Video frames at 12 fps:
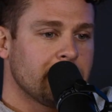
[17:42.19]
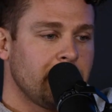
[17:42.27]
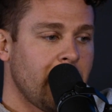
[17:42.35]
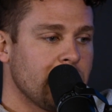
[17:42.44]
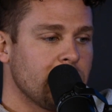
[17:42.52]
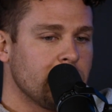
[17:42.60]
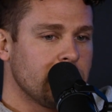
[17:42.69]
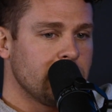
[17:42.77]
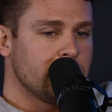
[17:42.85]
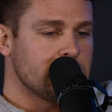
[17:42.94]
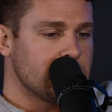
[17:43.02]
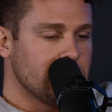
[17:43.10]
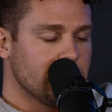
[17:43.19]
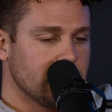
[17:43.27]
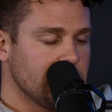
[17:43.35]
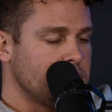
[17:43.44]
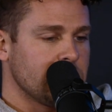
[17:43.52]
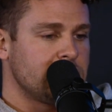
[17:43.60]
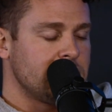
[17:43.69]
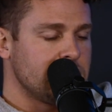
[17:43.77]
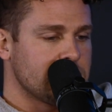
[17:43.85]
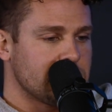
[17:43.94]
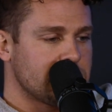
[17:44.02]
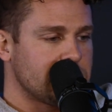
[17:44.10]
man, you look at
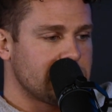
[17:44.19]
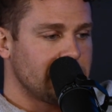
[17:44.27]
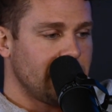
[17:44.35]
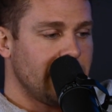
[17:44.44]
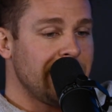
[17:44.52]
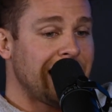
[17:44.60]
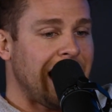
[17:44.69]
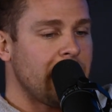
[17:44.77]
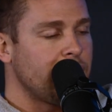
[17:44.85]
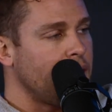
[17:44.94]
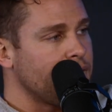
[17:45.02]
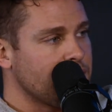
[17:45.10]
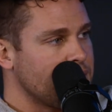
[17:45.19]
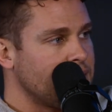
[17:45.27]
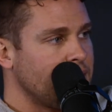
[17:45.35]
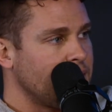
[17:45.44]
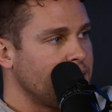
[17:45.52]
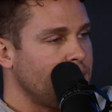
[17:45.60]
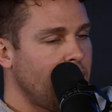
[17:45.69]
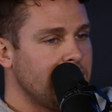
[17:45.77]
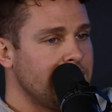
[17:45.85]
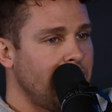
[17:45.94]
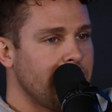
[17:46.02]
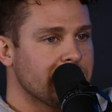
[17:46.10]
Jesus, he gave everything, right?
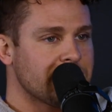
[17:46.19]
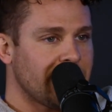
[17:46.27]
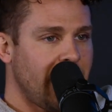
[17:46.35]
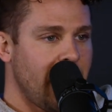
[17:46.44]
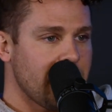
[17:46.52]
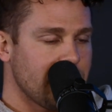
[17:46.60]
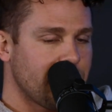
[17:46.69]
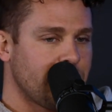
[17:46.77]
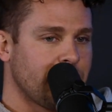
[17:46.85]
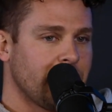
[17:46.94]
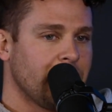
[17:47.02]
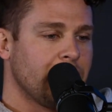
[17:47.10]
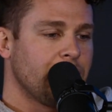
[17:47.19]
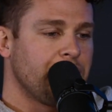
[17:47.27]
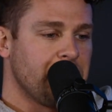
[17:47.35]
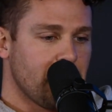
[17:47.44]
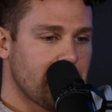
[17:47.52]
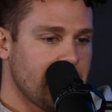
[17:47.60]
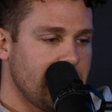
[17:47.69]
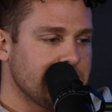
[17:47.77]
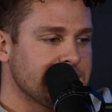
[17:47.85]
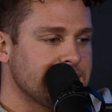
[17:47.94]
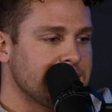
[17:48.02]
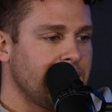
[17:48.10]
He gave his life for
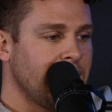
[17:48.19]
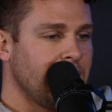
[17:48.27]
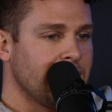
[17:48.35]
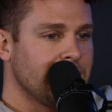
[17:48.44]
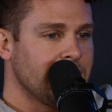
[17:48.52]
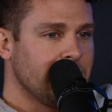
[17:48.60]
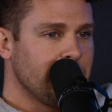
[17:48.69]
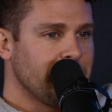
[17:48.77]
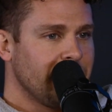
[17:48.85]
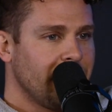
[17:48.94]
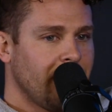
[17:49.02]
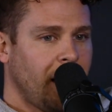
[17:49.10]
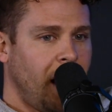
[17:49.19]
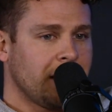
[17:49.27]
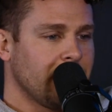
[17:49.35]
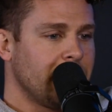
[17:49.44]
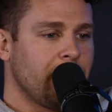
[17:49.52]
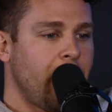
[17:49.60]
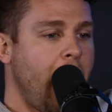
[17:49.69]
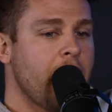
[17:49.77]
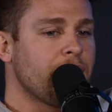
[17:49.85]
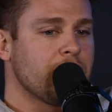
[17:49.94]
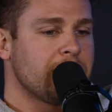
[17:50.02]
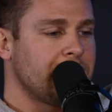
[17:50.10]
us. And I could give
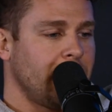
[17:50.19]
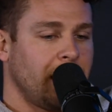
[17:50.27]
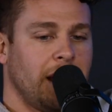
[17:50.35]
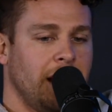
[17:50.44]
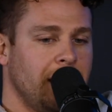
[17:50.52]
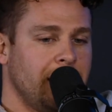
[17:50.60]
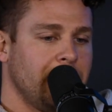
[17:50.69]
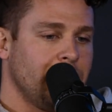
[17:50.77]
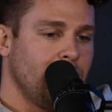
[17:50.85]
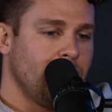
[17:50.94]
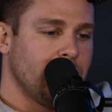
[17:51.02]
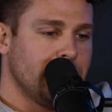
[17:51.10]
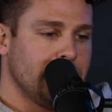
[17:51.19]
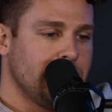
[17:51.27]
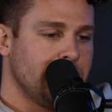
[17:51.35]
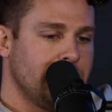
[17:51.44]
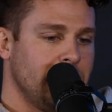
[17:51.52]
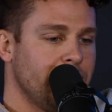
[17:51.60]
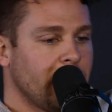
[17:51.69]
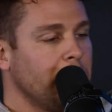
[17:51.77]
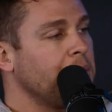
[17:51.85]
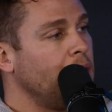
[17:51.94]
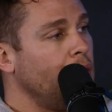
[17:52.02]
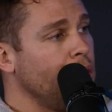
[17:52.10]
everything and it wouldn't even
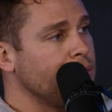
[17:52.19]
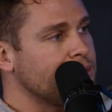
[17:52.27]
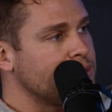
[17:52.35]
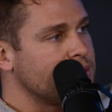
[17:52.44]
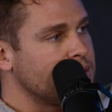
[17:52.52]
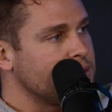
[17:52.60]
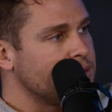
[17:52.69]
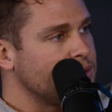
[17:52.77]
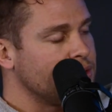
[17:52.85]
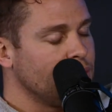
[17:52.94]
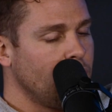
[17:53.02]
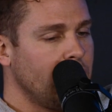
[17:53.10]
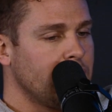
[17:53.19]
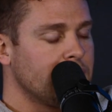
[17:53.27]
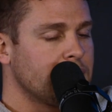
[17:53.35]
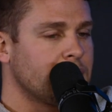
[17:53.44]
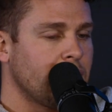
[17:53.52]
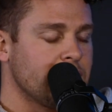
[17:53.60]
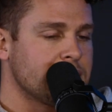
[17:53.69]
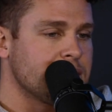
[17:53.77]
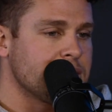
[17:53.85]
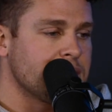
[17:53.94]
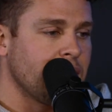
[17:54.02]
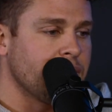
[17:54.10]
come close to what Christ
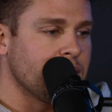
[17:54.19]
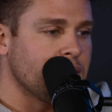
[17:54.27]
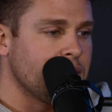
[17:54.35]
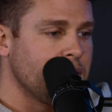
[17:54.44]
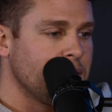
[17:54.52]
has given